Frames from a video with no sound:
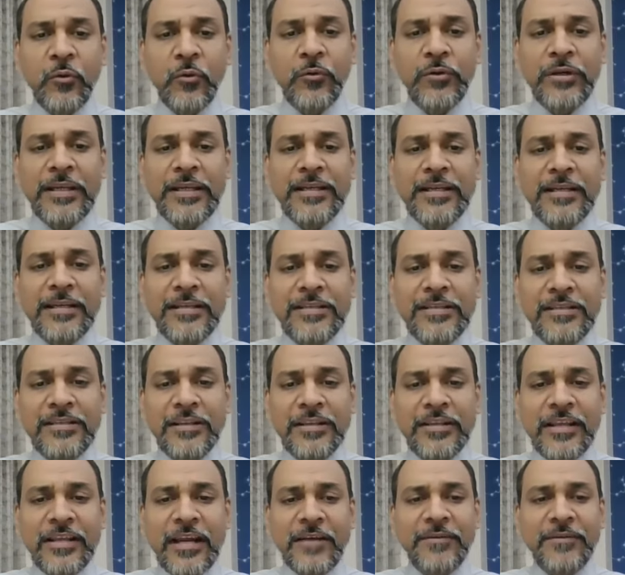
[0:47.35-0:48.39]
only
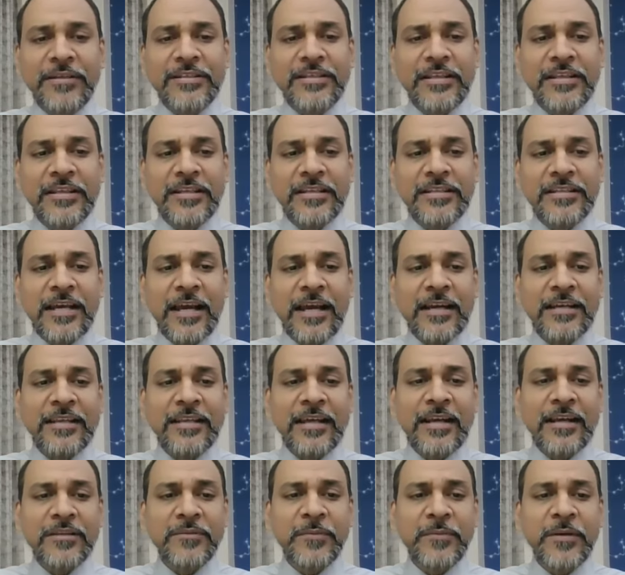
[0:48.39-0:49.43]
concern that we see is that
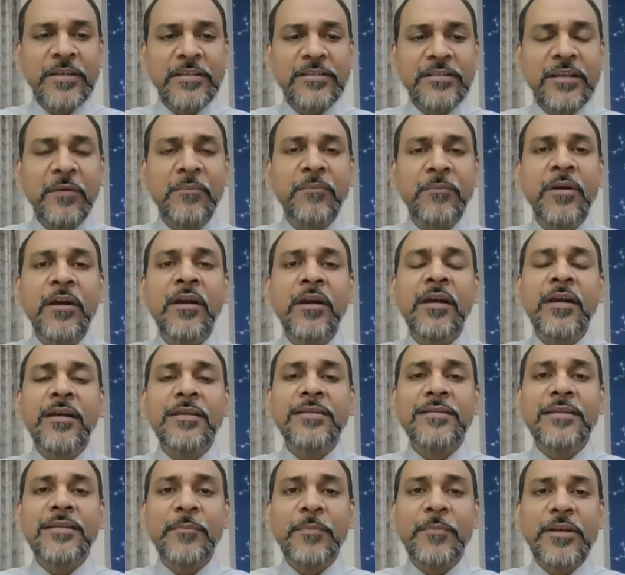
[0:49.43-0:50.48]
there has been some
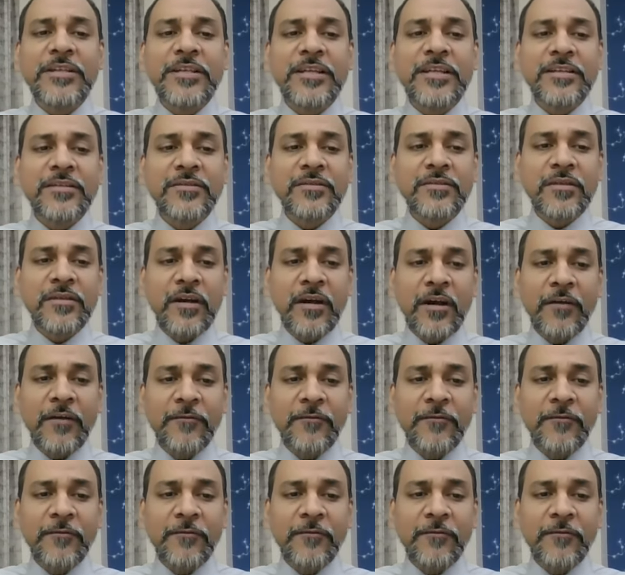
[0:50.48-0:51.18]
slippages,